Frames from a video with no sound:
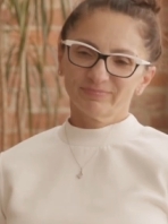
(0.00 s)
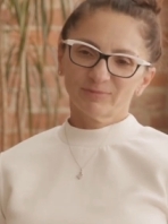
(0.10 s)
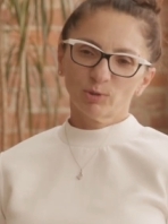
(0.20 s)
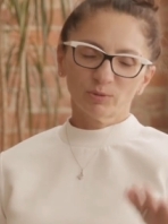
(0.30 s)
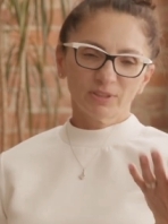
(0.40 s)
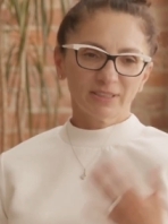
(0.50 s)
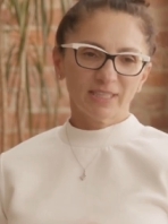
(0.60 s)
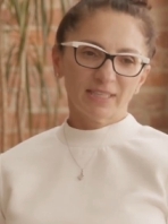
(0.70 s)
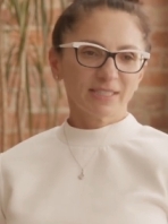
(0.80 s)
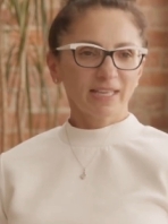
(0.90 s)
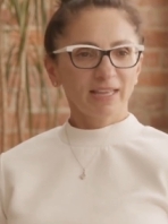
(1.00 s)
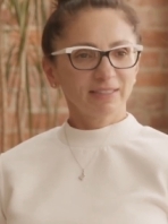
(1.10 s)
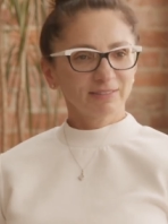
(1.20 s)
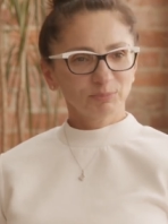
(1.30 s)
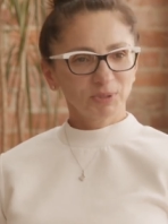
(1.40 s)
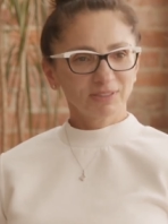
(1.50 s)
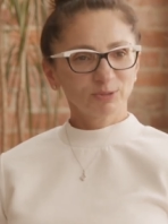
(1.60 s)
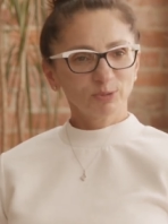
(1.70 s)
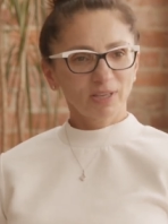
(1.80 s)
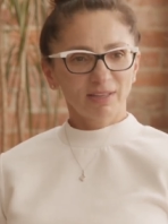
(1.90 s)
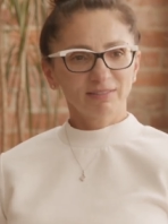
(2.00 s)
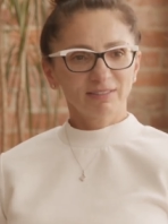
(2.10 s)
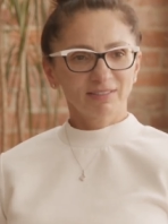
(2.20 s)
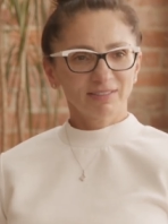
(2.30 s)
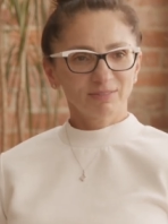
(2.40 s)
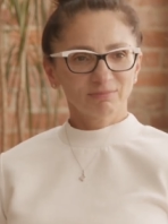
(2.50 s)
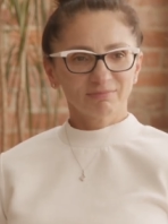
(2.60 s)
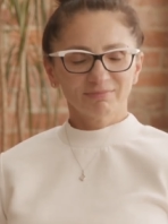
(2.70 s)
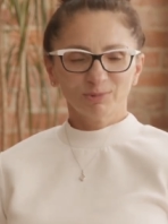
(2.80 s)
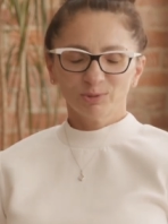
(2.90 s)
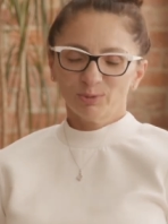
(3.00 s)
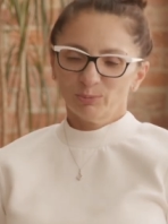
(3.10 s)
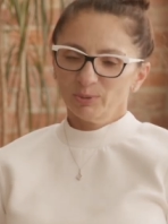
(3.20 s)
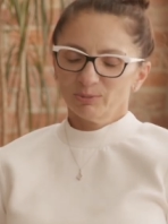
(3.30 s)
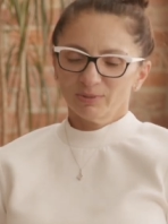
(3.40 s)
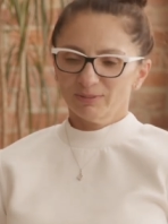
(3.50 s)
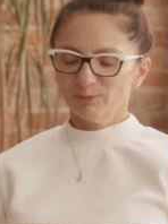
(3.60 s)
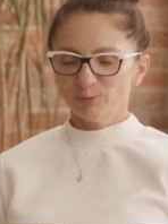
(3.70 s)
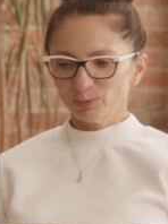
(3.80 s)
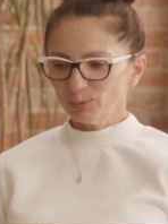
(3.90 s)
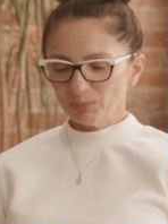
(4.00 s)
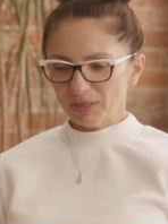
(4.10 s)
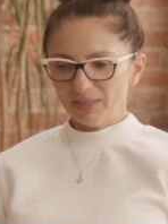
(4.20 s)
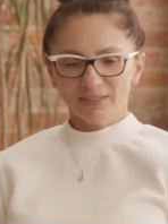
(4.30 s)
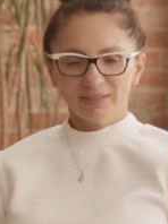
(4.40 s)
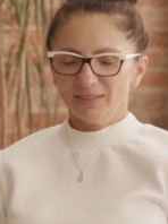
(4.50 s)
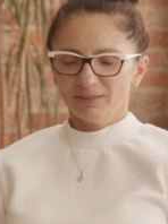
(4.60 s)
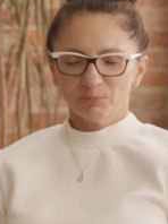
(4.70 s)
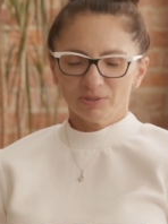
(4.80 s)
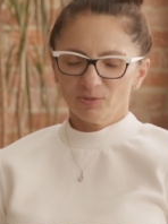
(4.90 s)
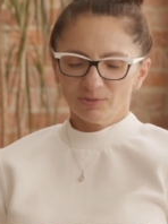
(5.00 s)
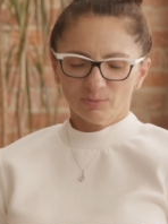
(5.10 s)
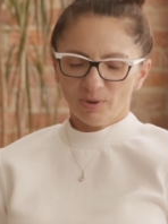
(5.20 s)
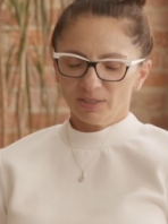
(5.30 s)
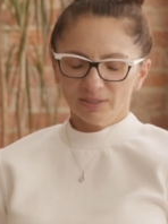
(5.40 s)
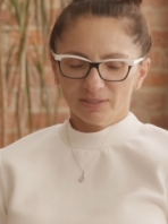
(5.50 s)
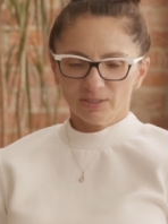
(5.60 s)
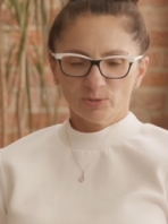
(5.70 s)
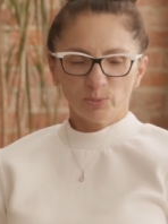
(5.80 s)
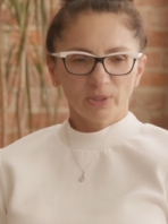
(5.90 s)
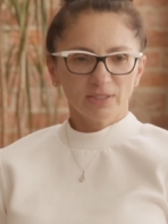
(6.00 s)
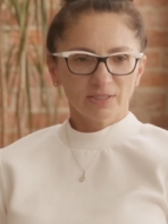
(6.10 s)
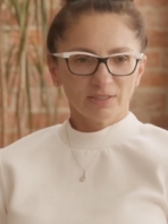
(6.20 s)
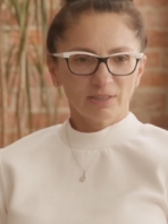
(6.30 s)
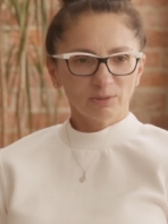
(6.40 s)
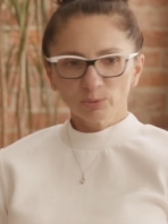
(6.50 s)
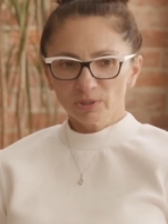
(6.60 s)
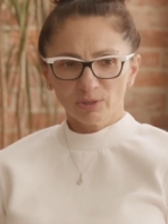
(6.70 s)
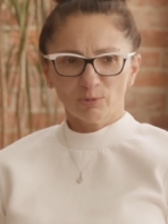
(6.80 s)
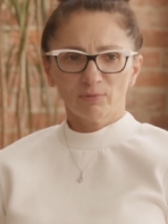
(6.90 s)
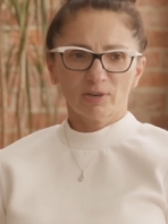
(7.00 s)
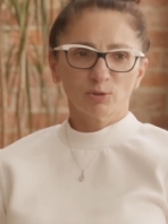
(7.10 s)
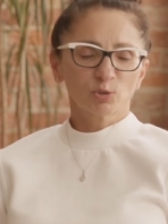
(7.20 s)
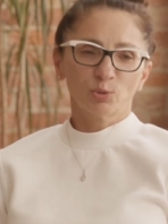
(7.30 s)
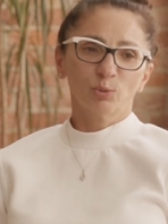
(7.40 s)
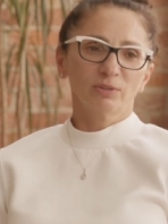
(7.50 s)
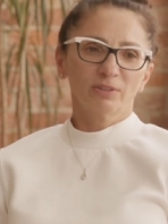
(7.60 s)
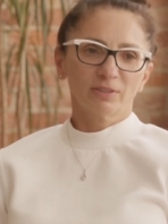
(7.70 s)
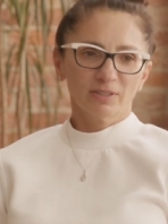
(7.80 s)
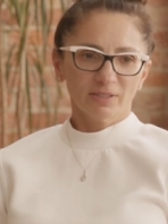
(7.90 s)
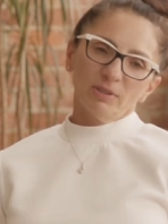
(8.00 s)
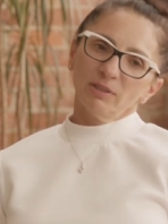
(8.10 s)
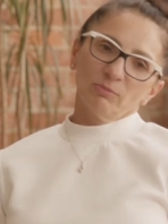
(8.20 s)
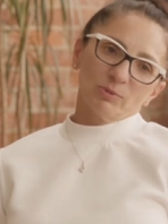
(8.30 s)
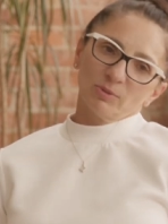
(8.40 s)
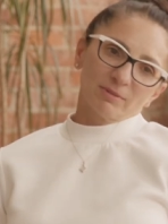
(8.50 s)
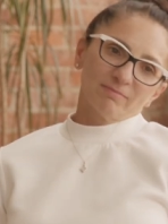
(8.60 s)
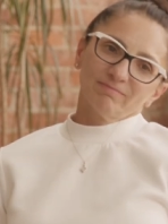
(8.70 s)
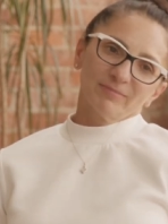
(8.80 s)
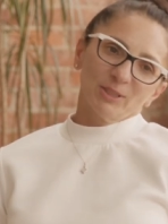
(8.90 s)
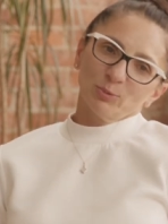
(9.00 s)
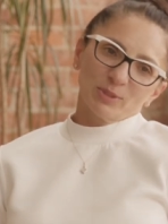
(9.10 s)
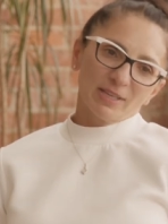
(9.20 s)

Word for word: holding that hand, being together, and although we couldn't afford to buy anything, but just walking the streets and not looking over our shoulders, it was it was